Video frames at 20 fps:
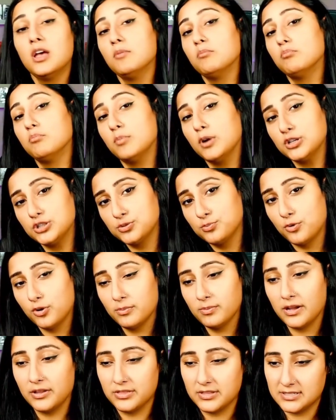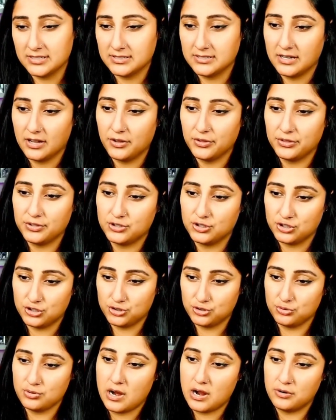much more about the stealth, just
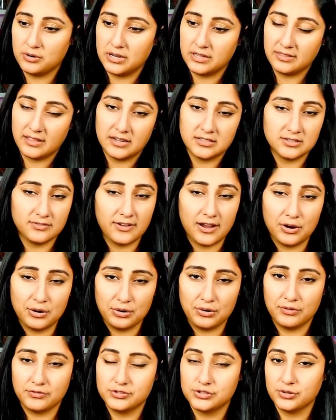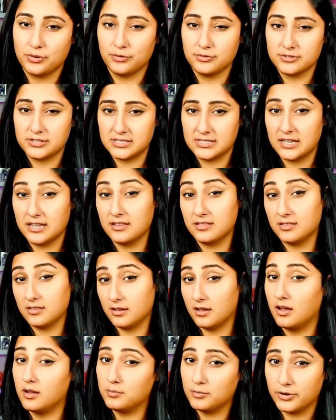shrouding that Devourer of Souls to get the
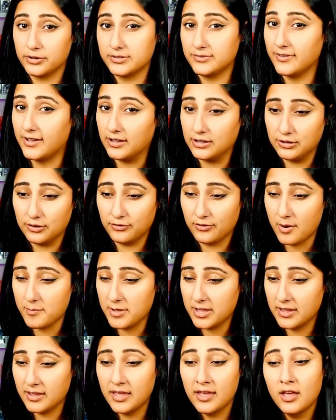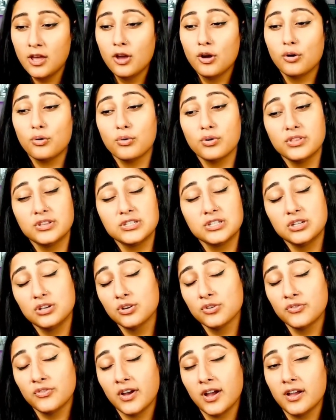utmost value from it. Or the tier
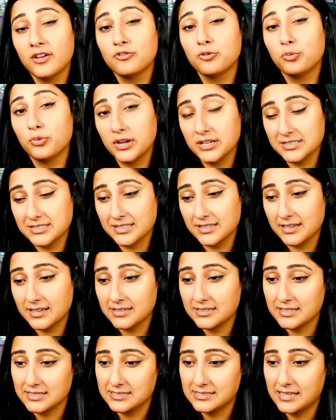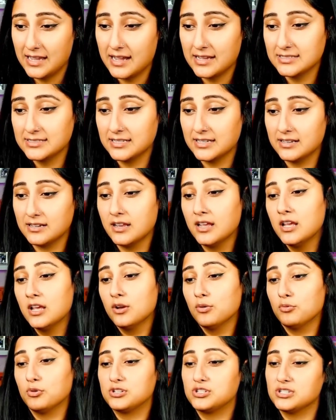5 Wasteland Assassin,
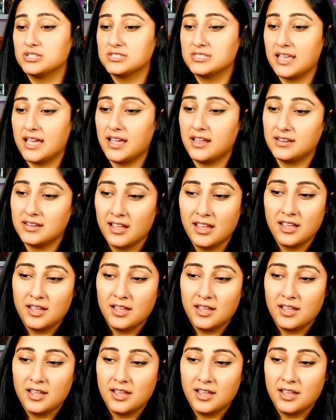which is that